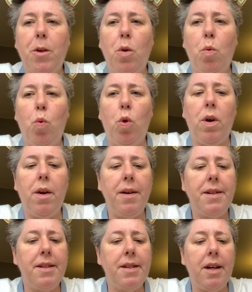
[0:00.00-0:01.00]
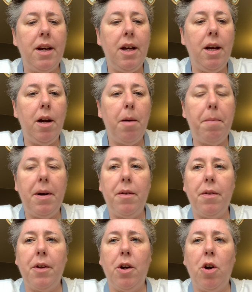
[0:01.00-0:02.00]
what can I say
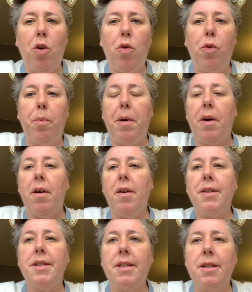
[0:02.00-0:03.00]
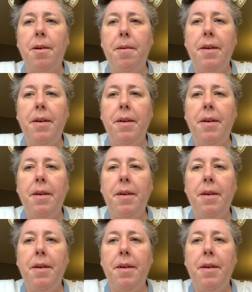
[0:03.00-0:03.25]
about the Gold Pass?